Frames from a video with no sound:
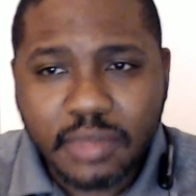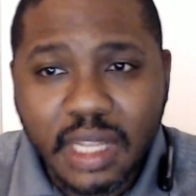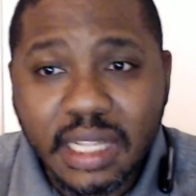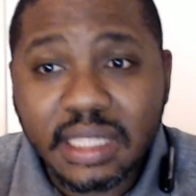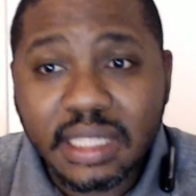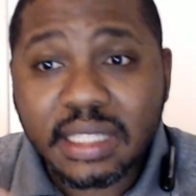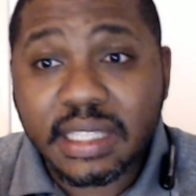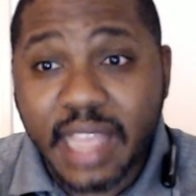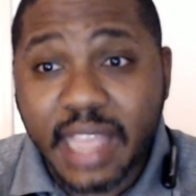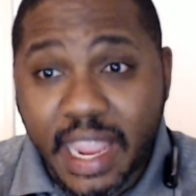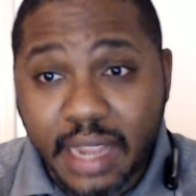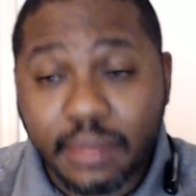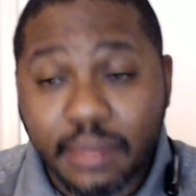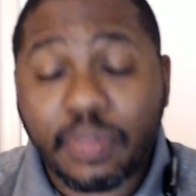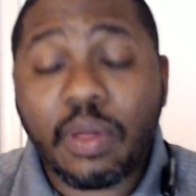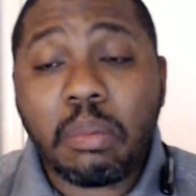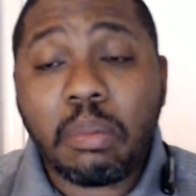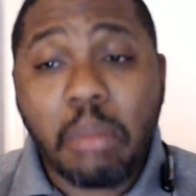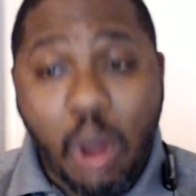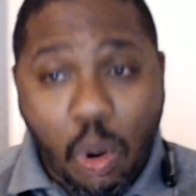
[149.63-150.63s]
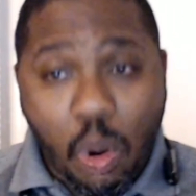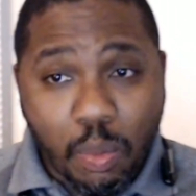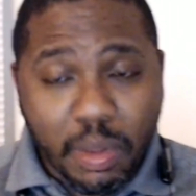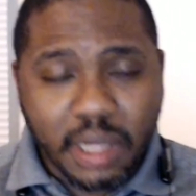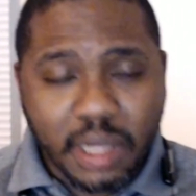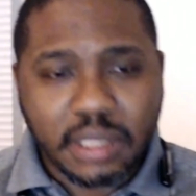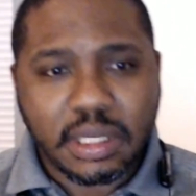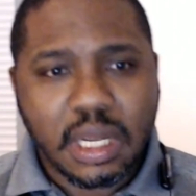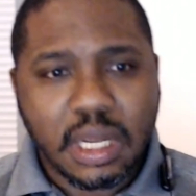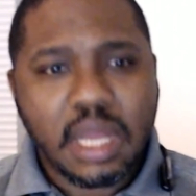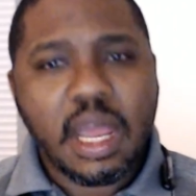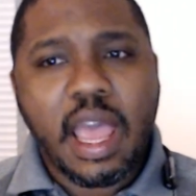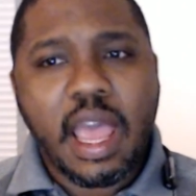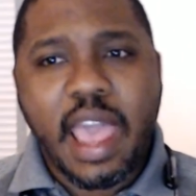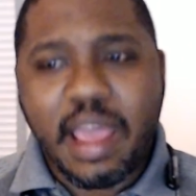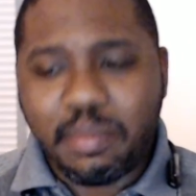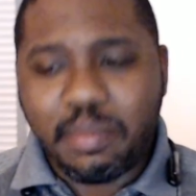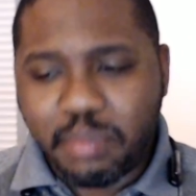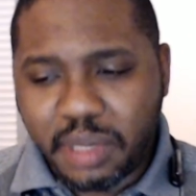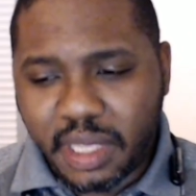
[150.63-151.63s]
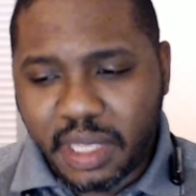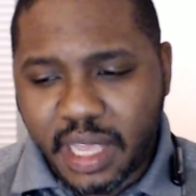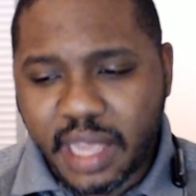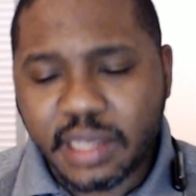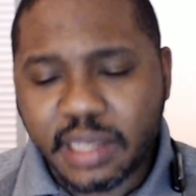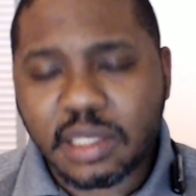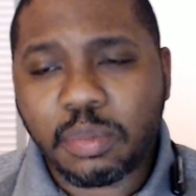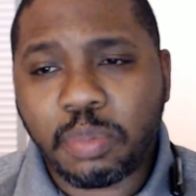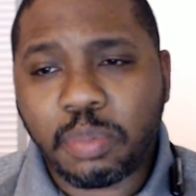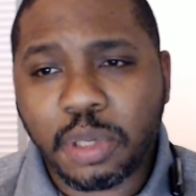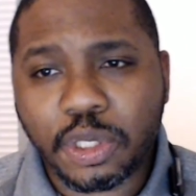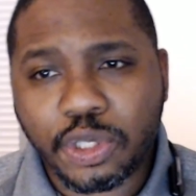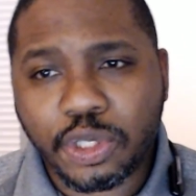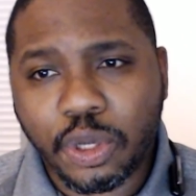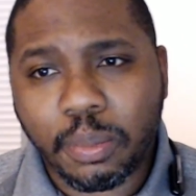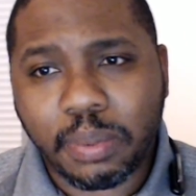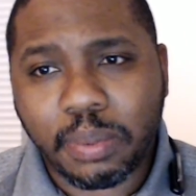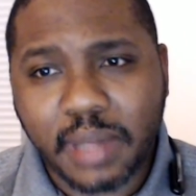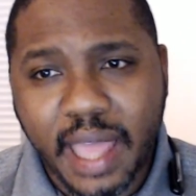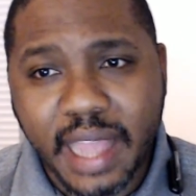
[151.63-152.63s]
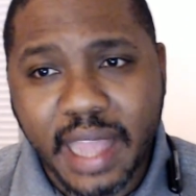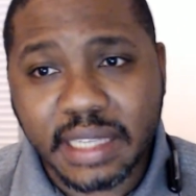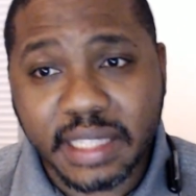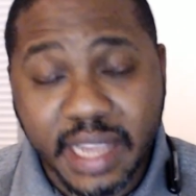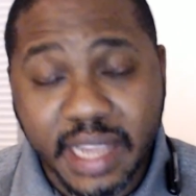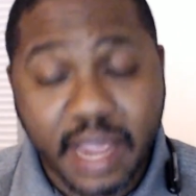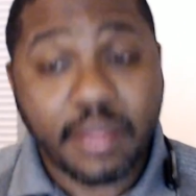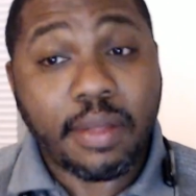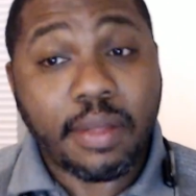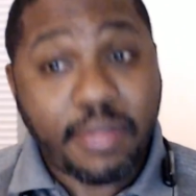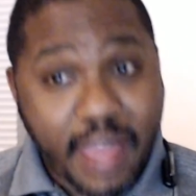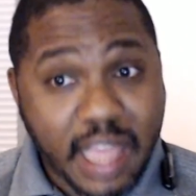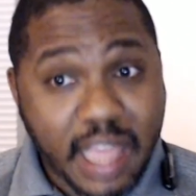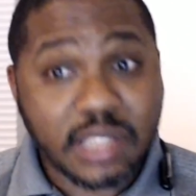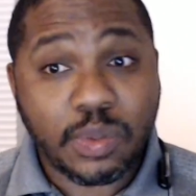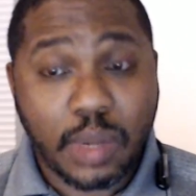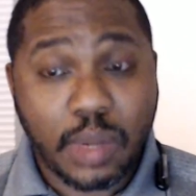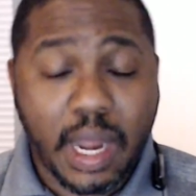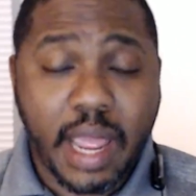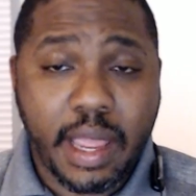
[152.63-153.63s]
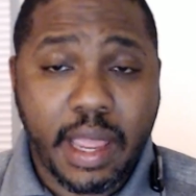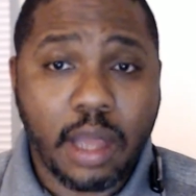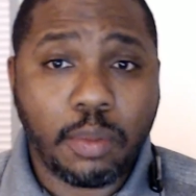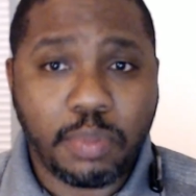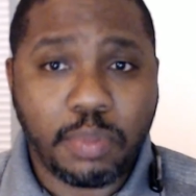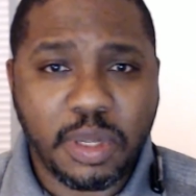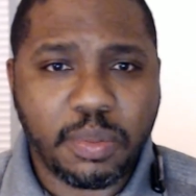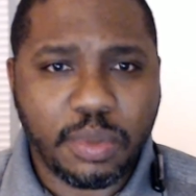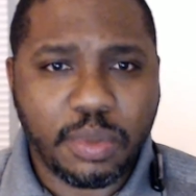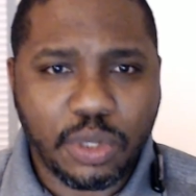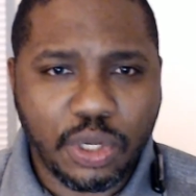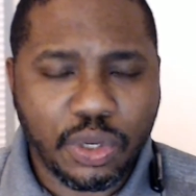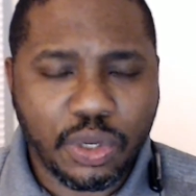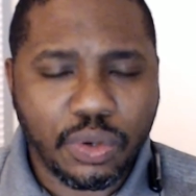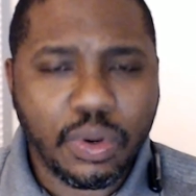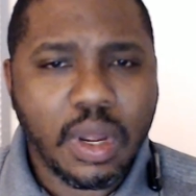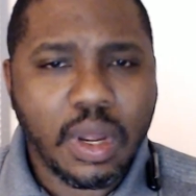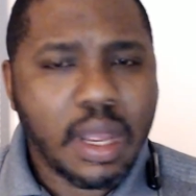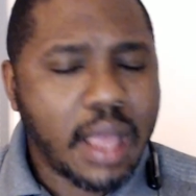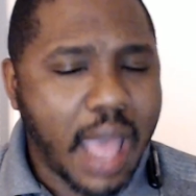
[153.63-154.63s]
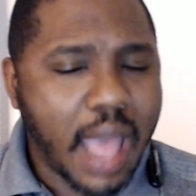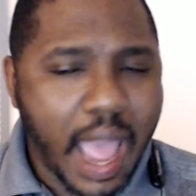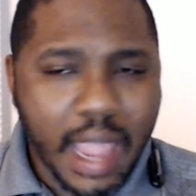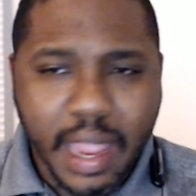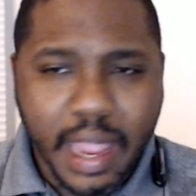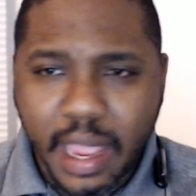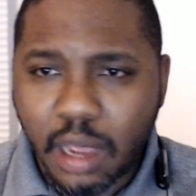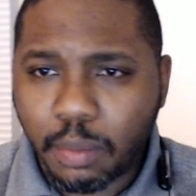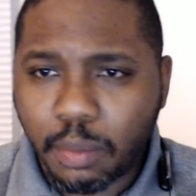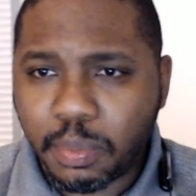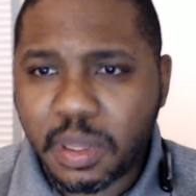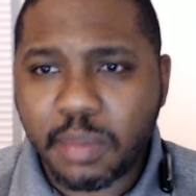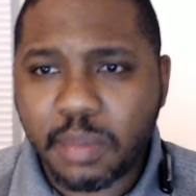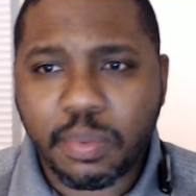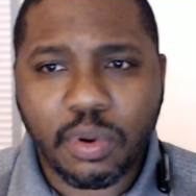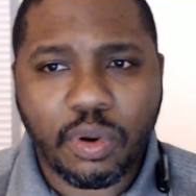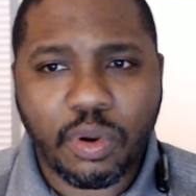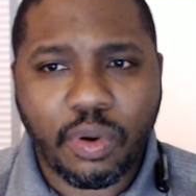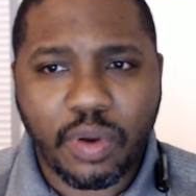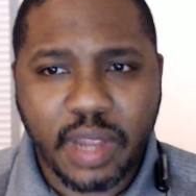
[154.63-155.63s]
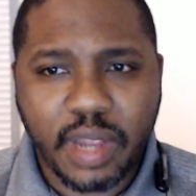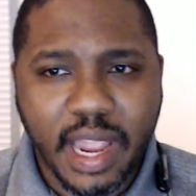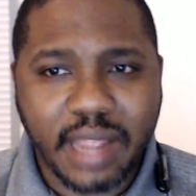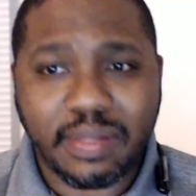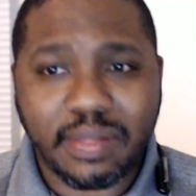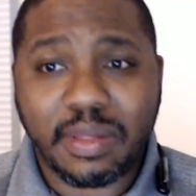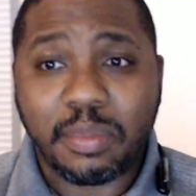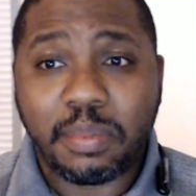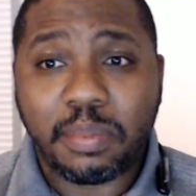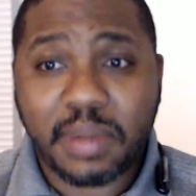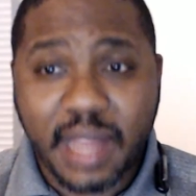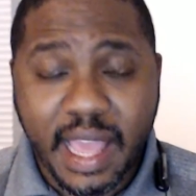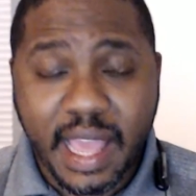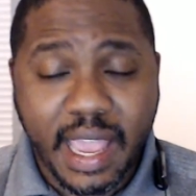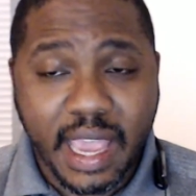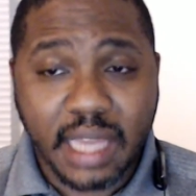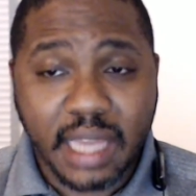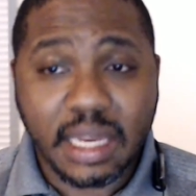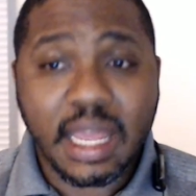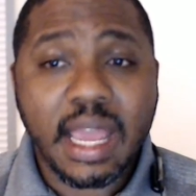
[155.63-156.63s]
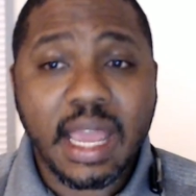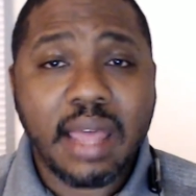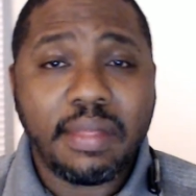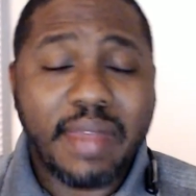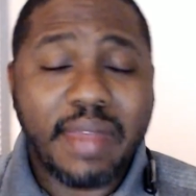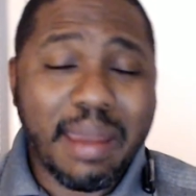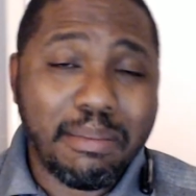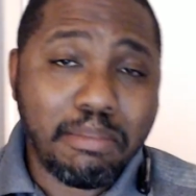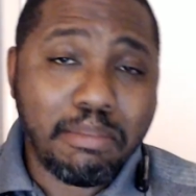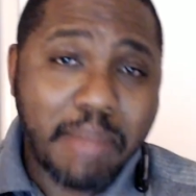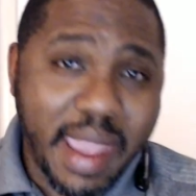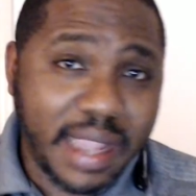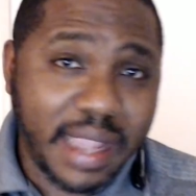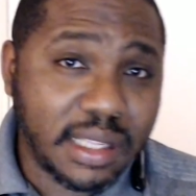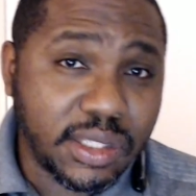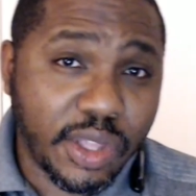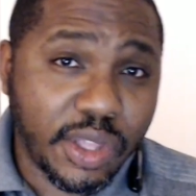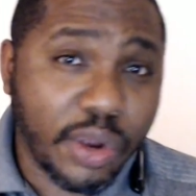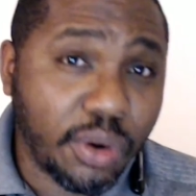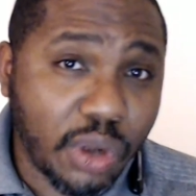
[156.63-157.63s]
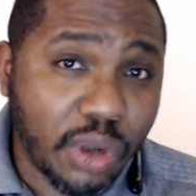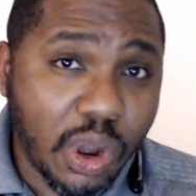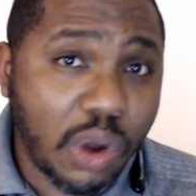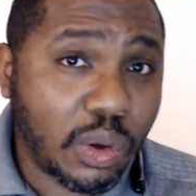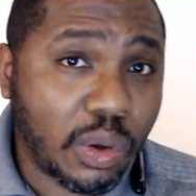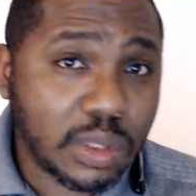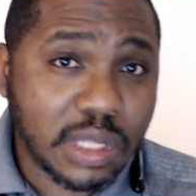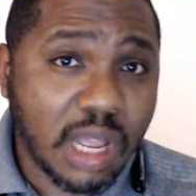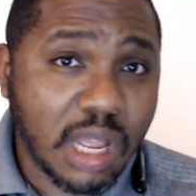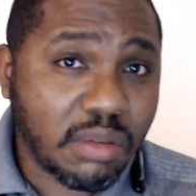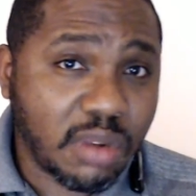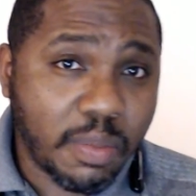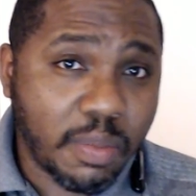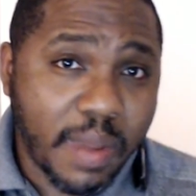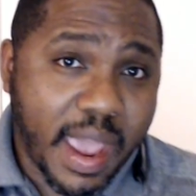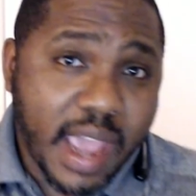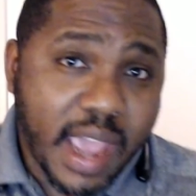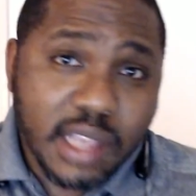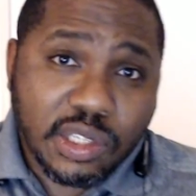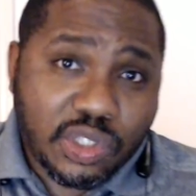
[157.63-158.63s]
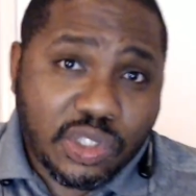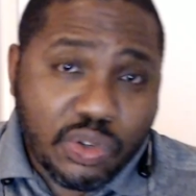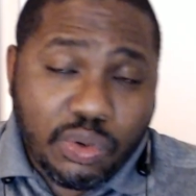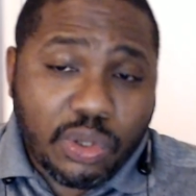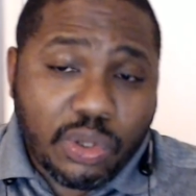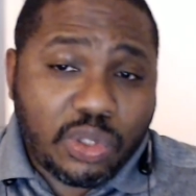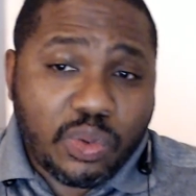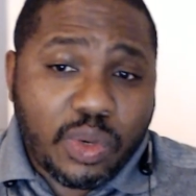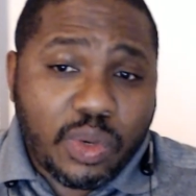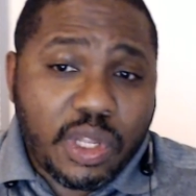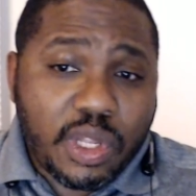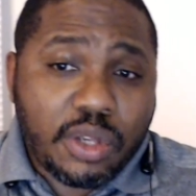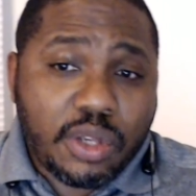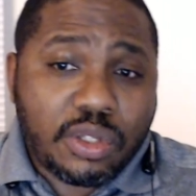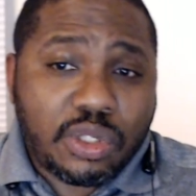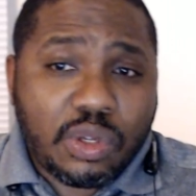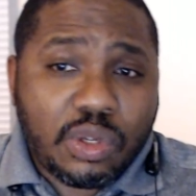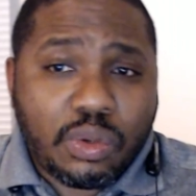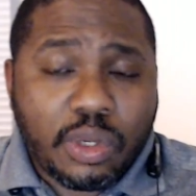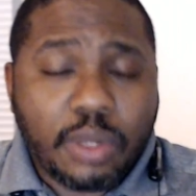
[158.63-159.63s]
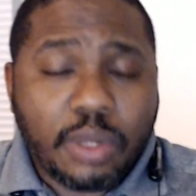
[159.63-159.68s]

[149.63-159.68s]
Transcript: Take the moment and begin to put your plan together. That's what I help people do. I help people create the plan that makes their goals come to pass two to 20 years sooner.